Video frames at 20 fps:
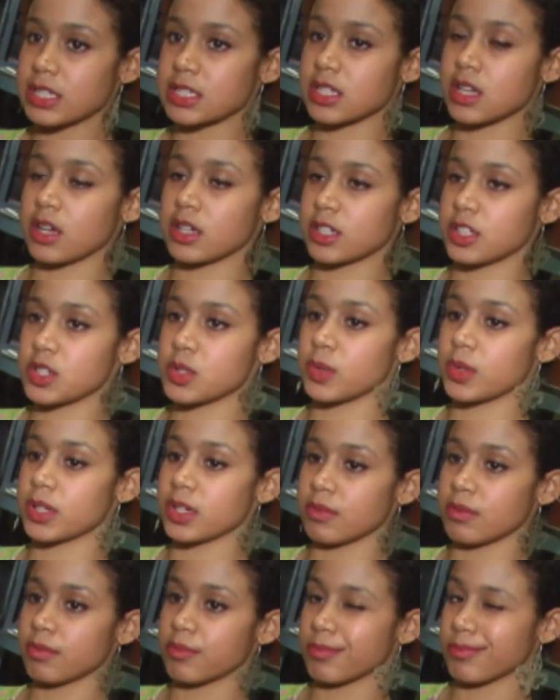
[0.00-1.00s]
gotten to
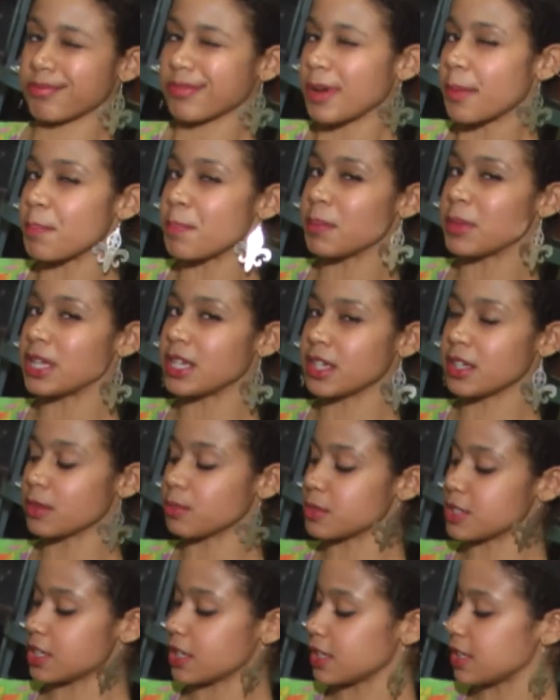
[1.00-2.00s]
a
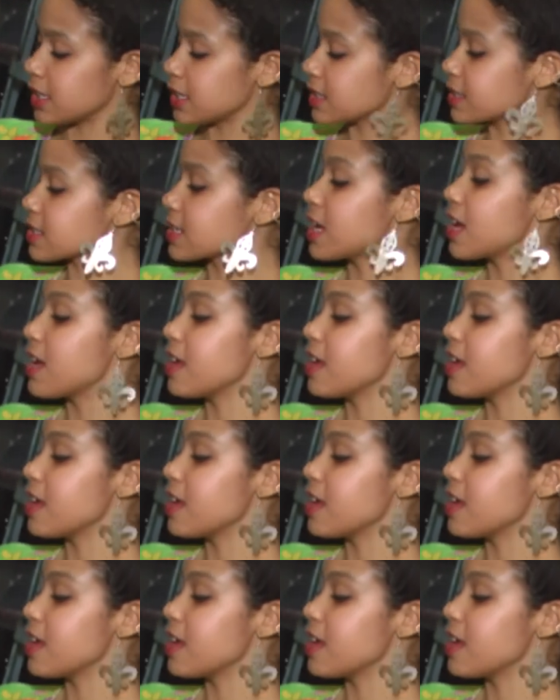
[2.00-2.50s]
medium doneness,